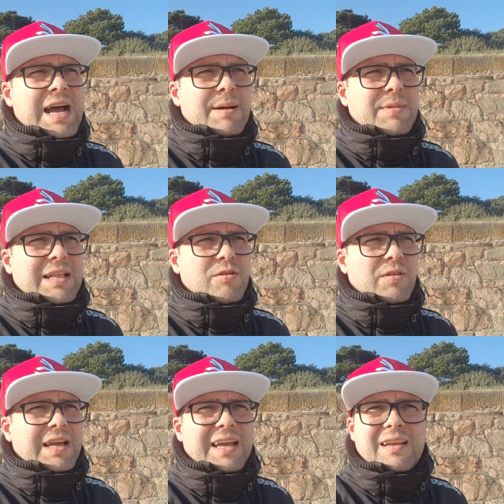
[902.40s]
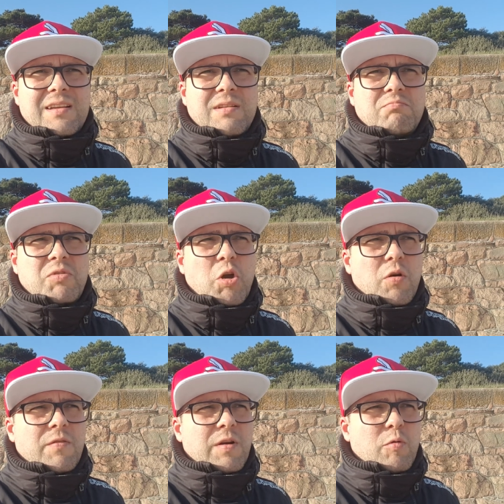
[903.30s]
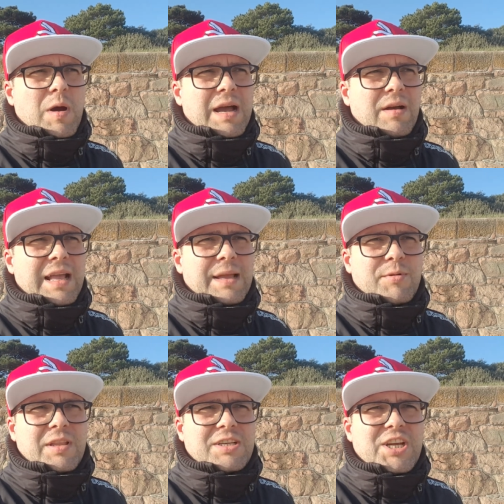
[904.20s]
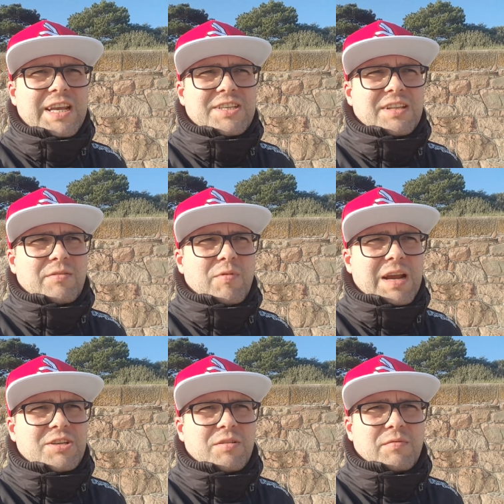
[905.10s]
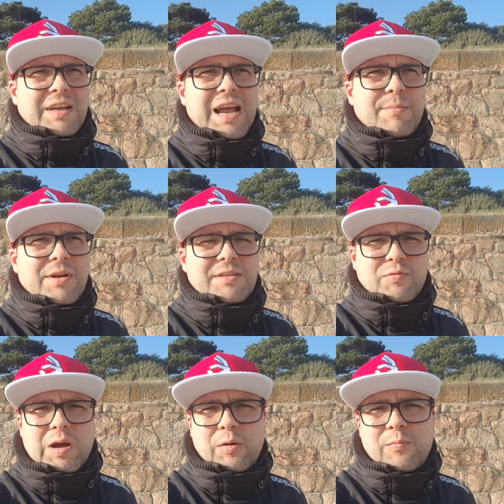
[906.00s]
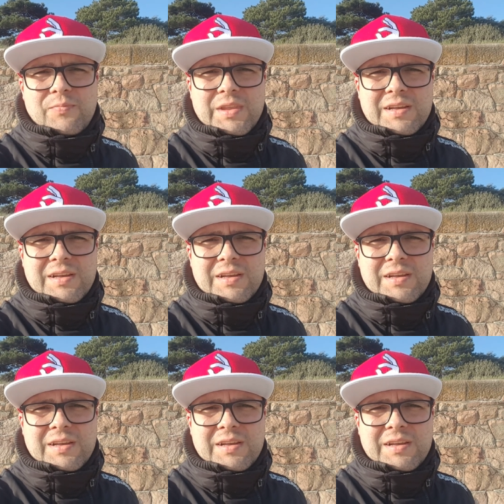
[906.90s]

I'm not gonna talk for a while and I'm gonna change the direction of the camera as well.